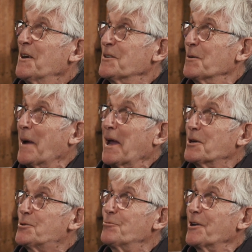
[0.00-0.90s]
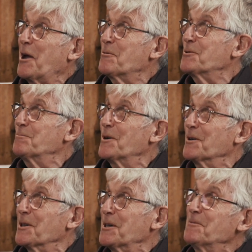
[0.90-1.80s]
The banks ran out of
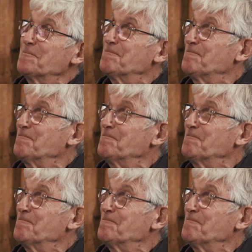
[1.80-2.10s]
money.